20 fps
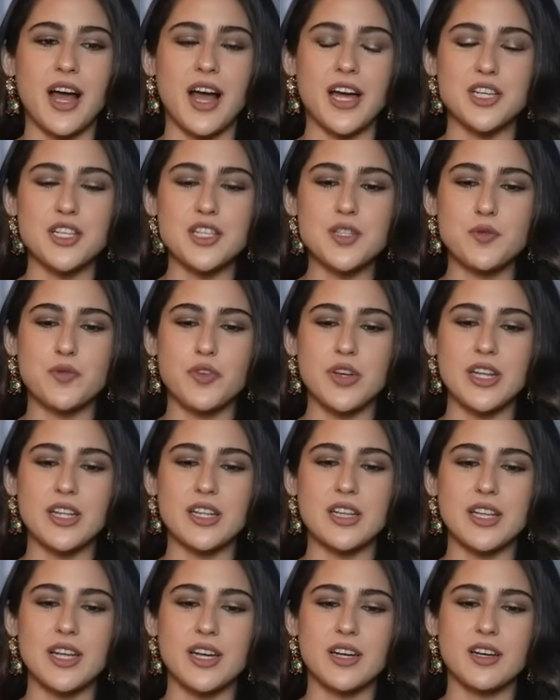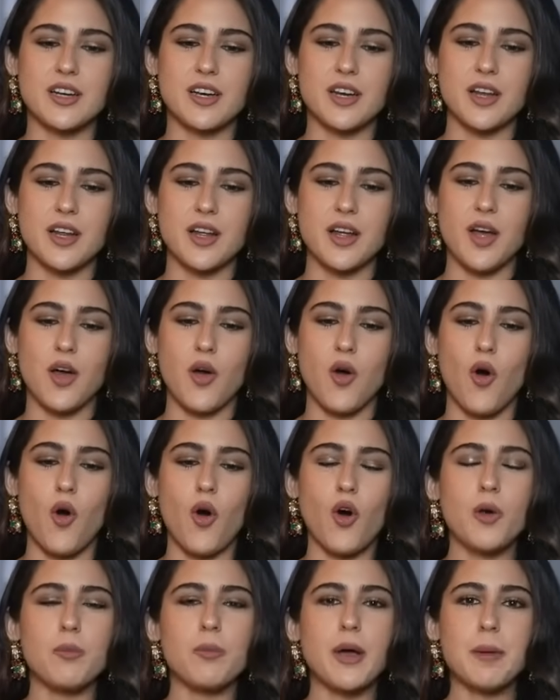I just feel that
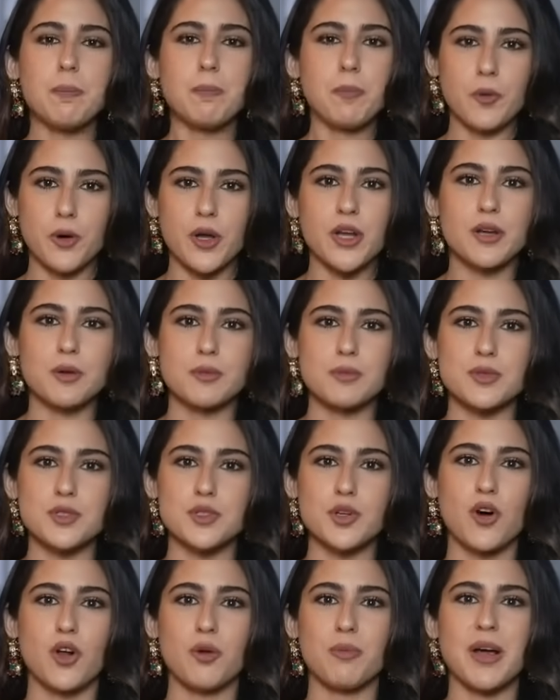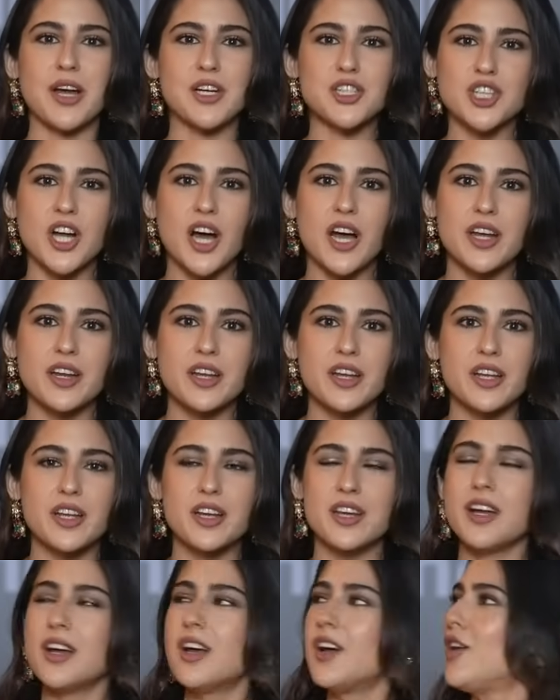all my poems, all my
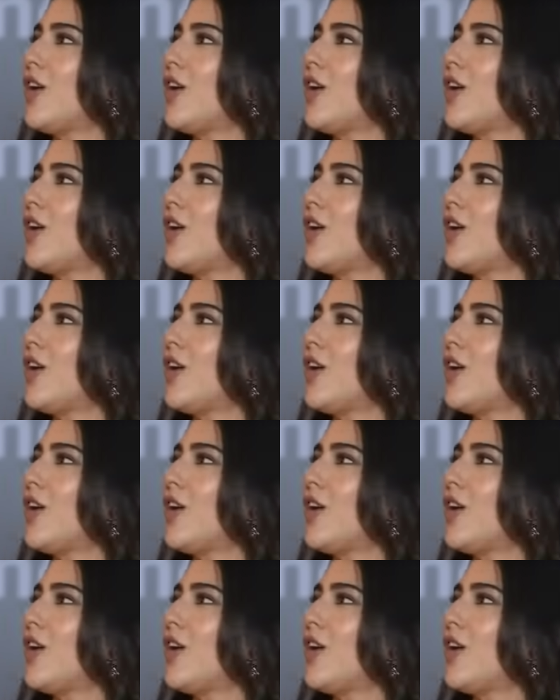shairi,